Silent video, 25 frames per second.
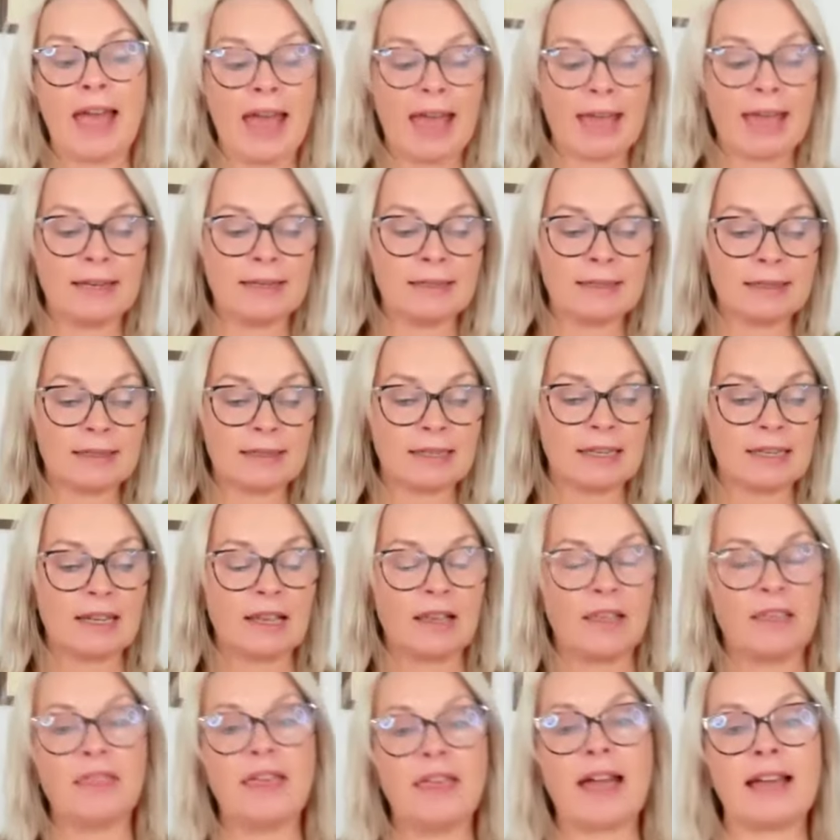and
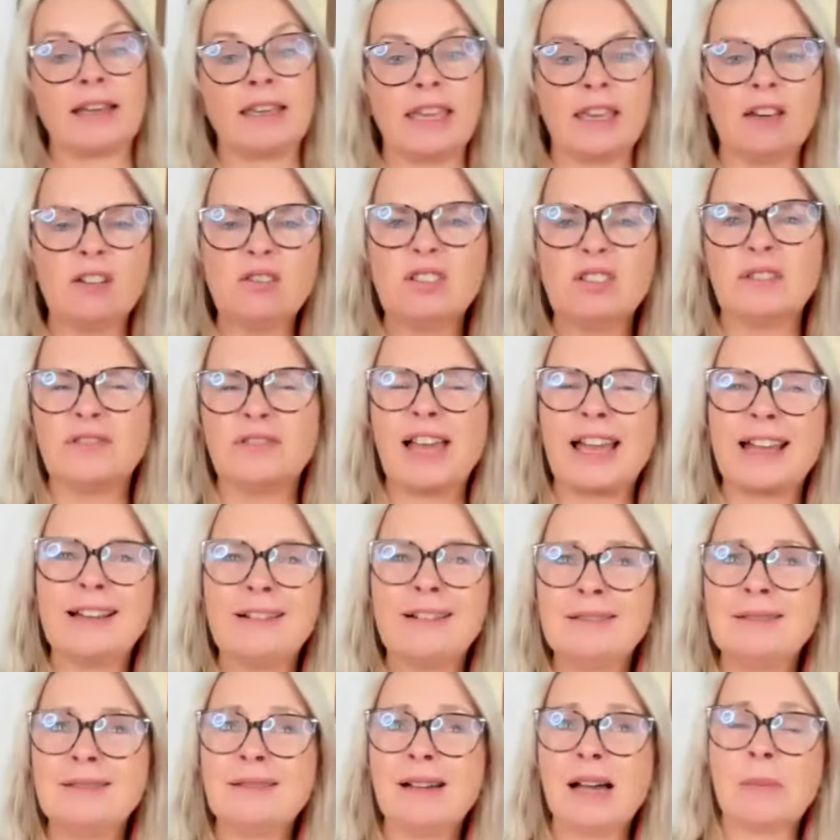that guilt of like
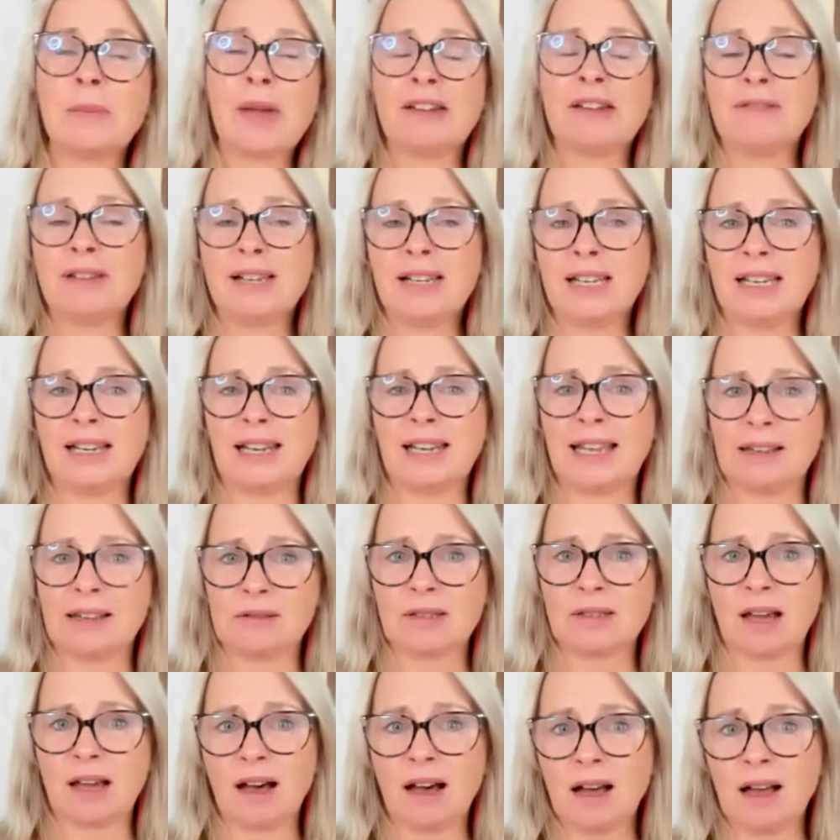oh am i really
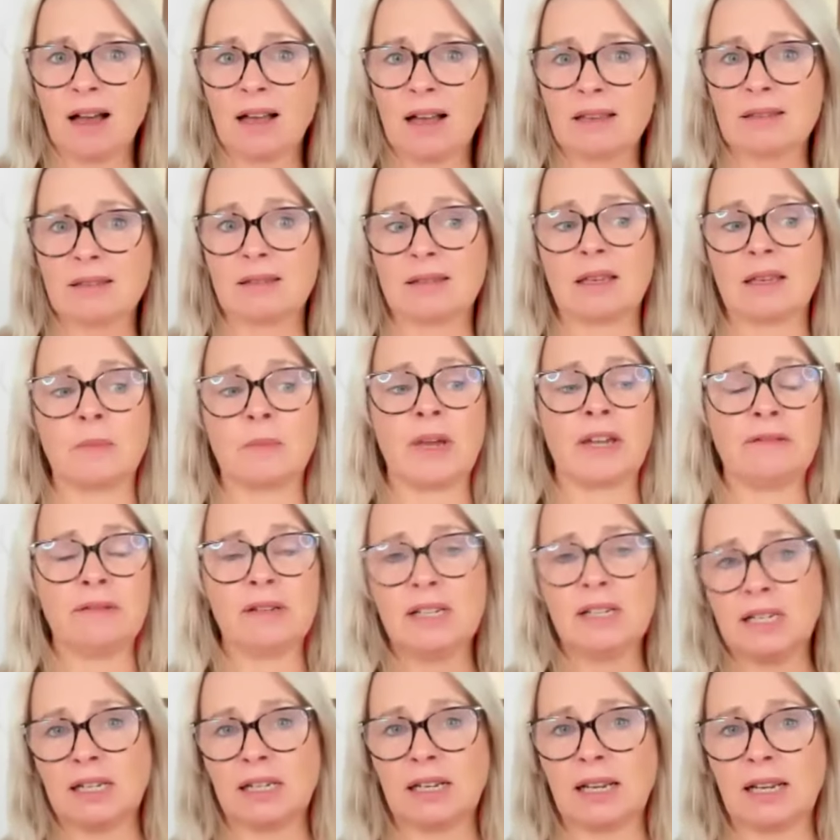allowed to ask am i
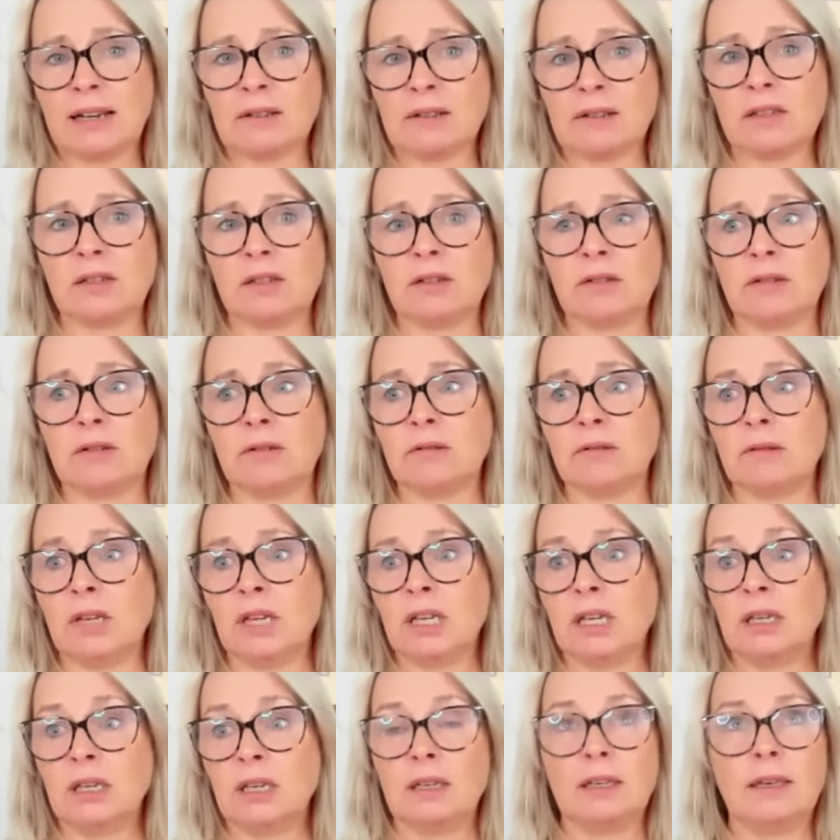really allowed to
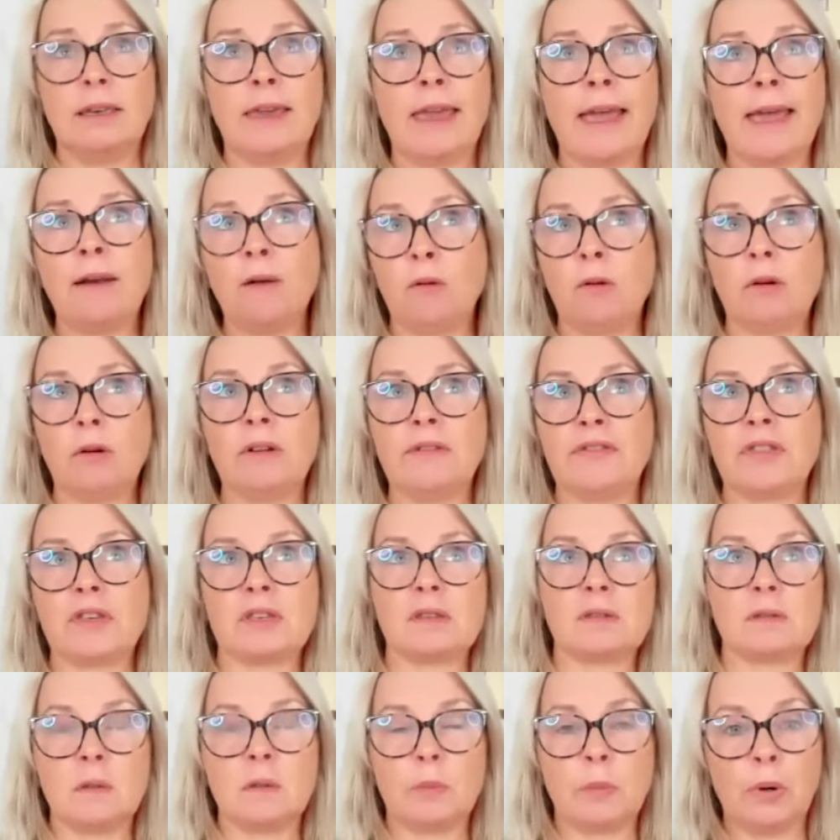get all of
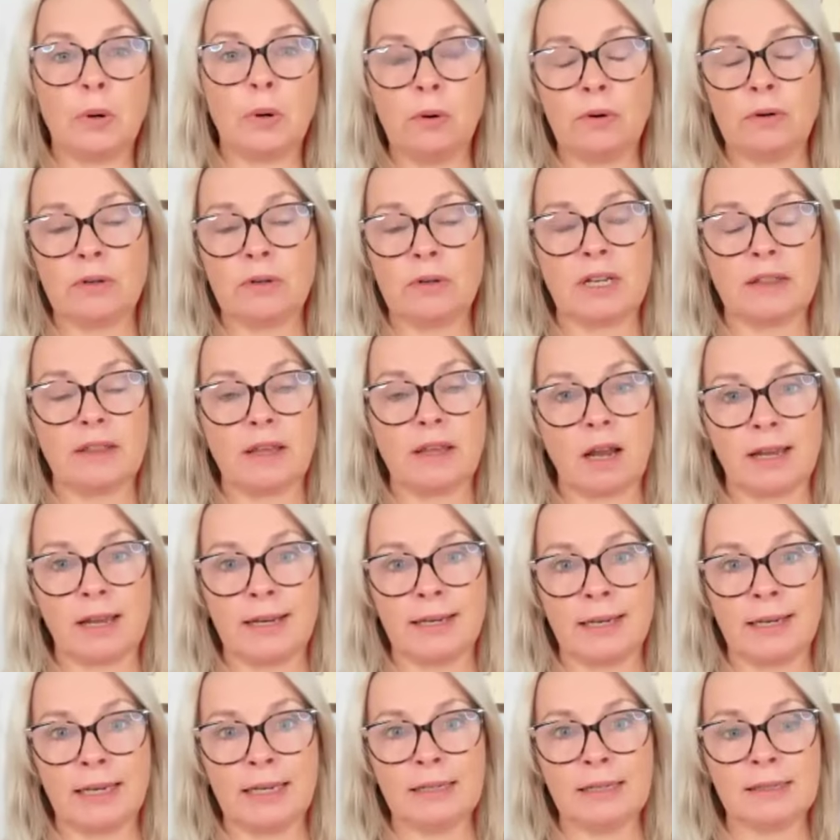this support that
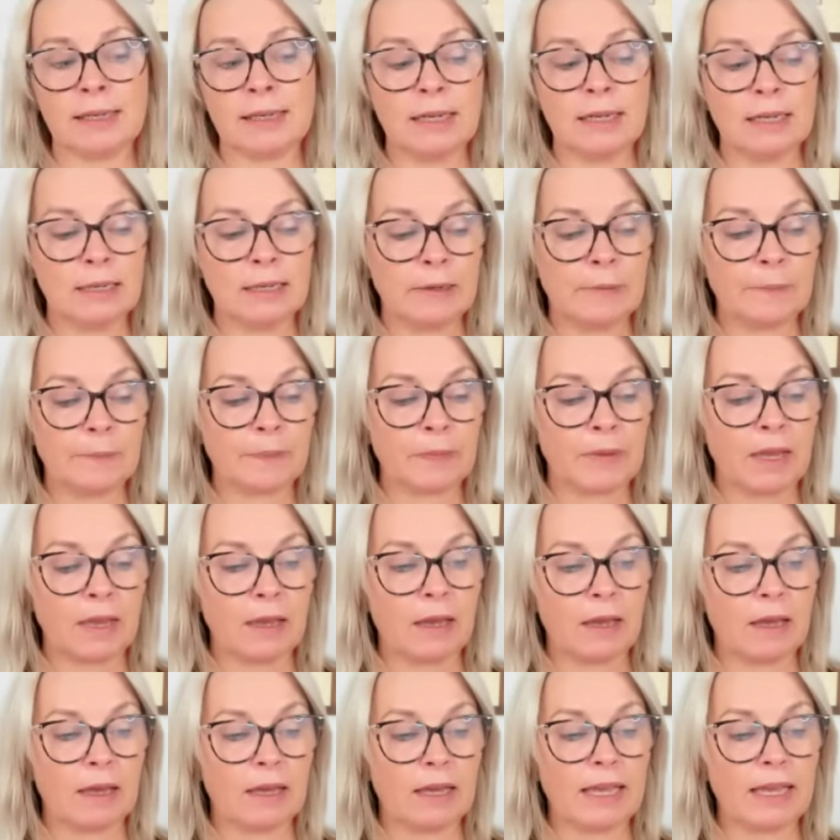I need
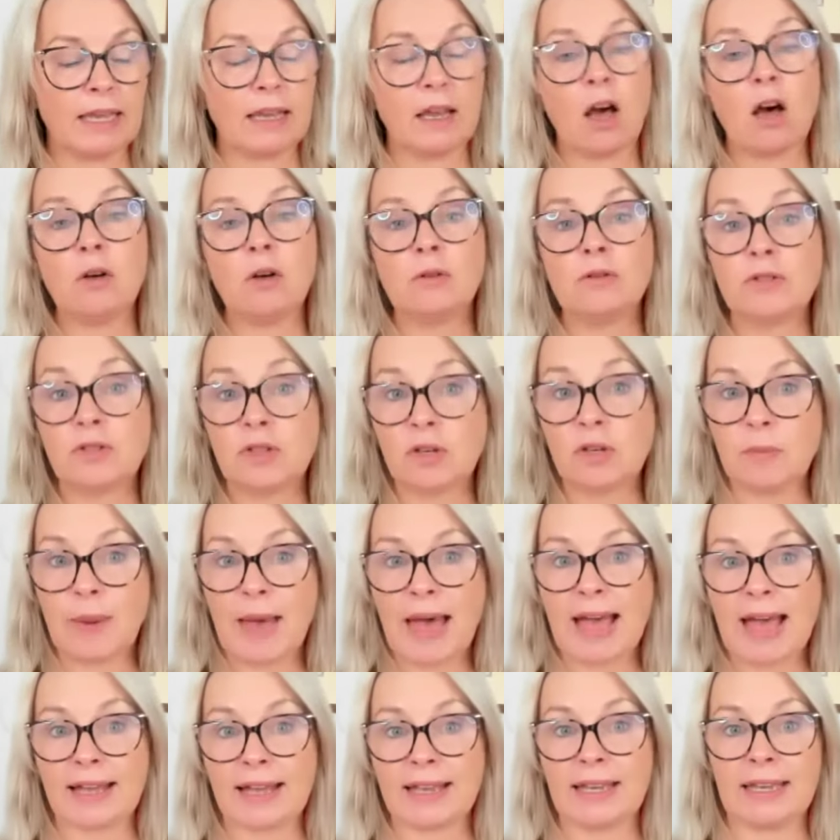holds you
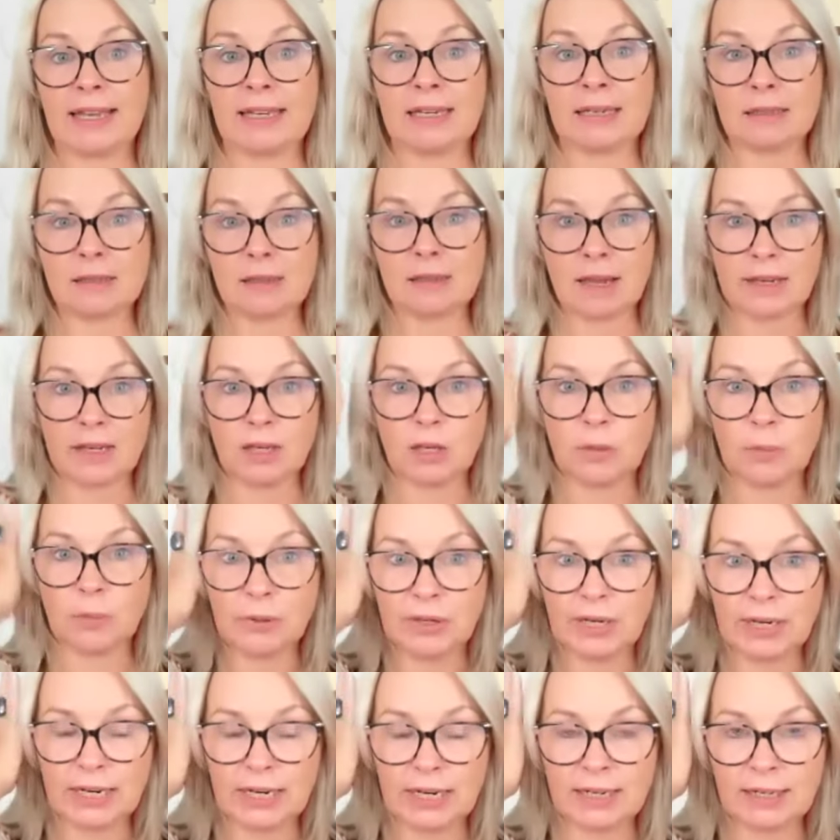back. And it's like you're
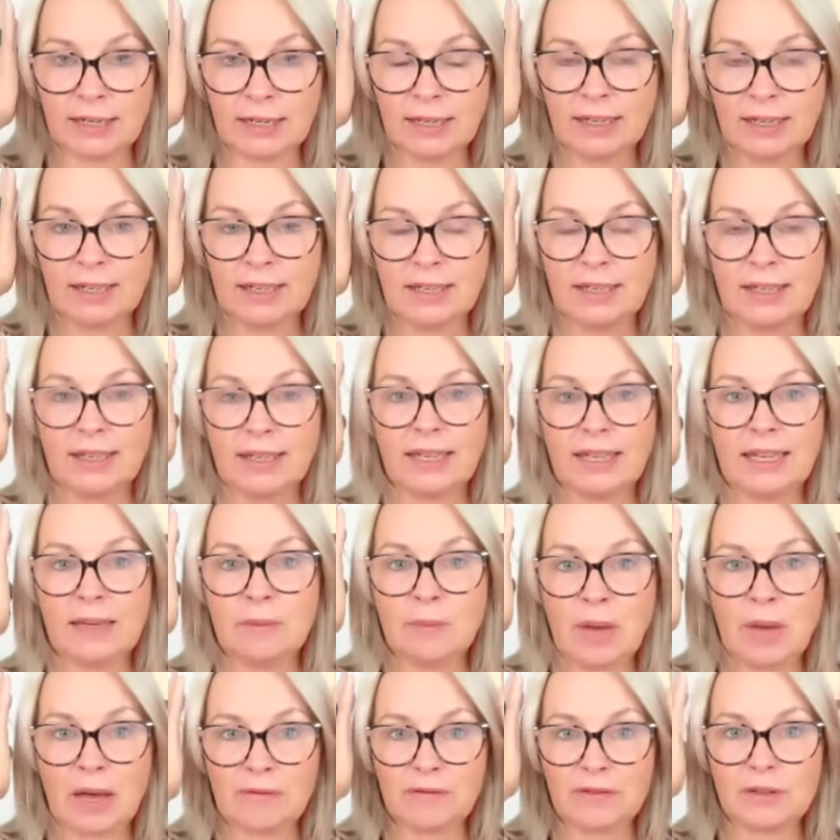putting
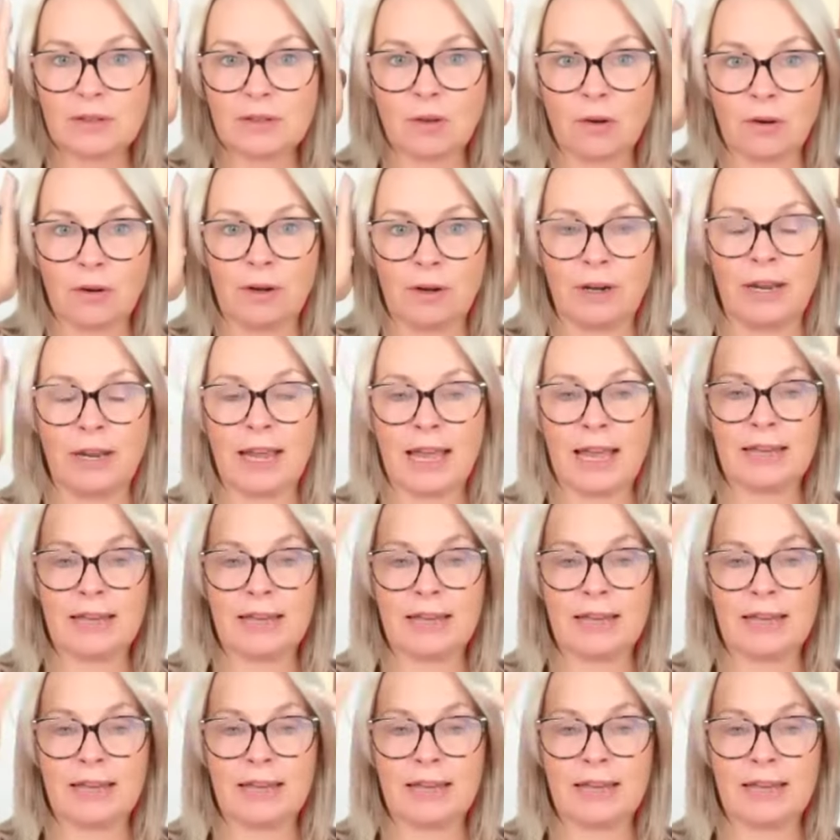earmuffs on